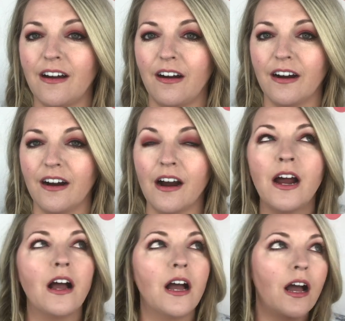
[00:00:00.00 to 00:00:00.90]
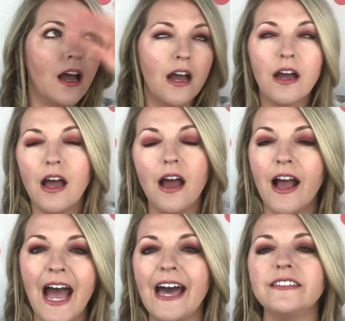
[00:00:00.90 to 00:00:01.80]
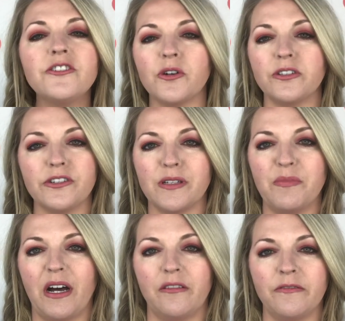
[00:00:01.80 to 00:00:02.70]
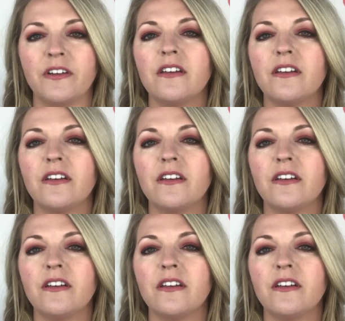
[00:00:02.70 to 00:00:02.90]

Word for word: are head and shoulders above